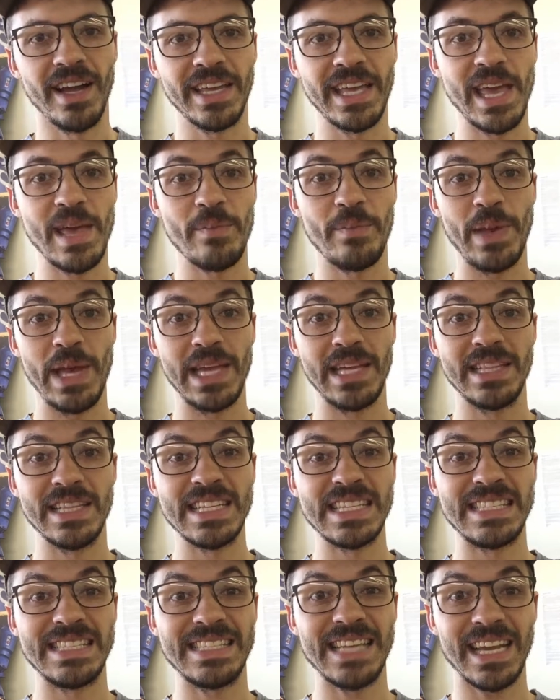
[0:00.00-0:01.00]
campaign
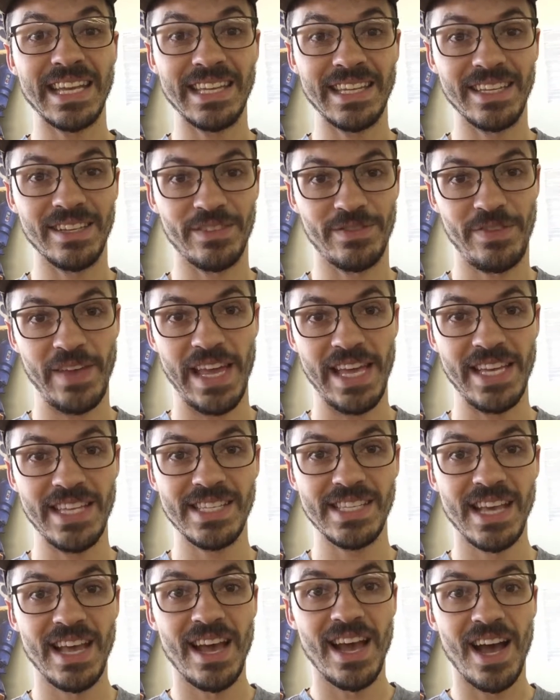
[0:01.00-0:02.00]
this second
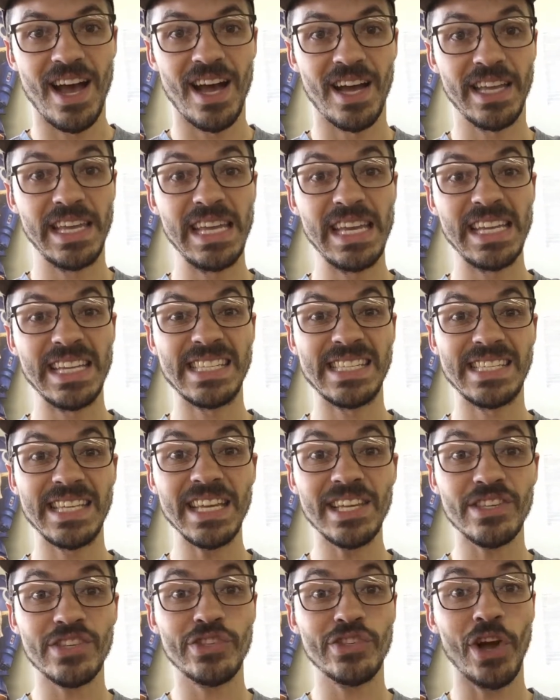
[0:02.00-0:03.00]
phase, getting
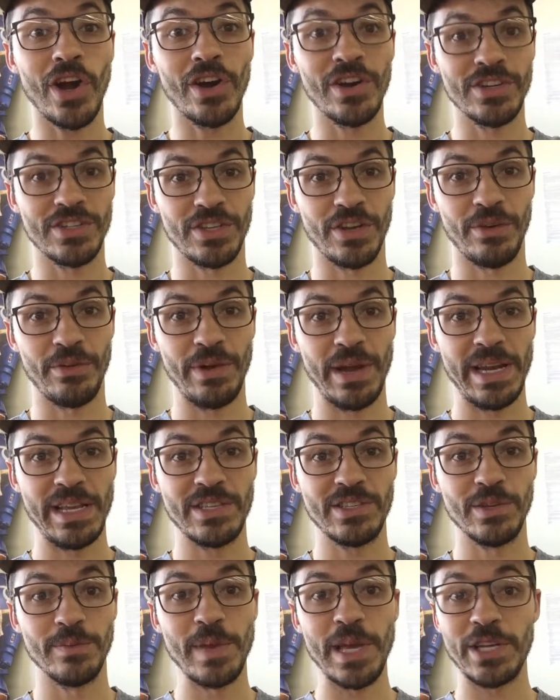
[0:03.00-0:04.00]
6 stars already.
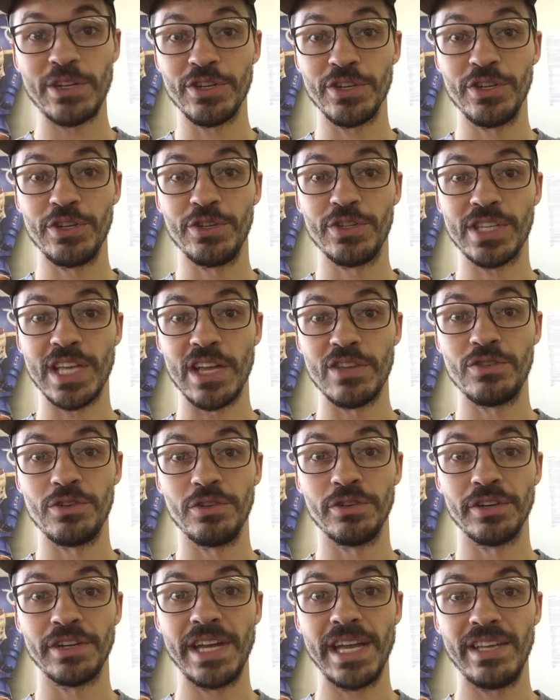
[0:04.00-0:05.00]
So make sure you
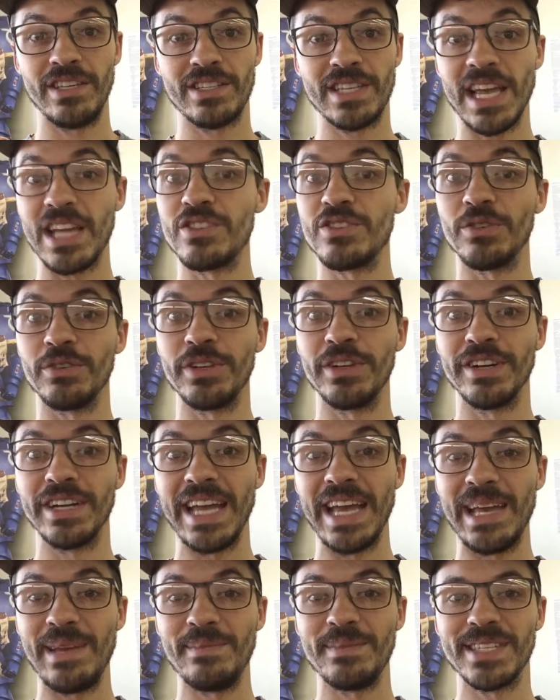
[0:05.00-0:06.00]
schedule your
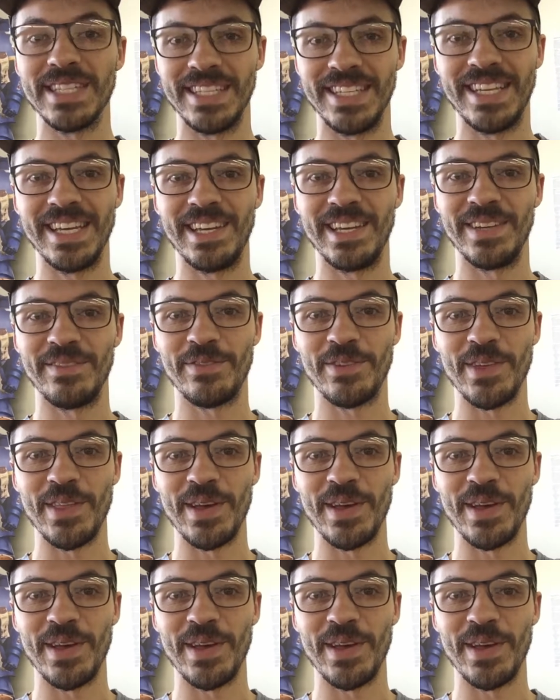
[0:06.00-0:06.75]
games and get in for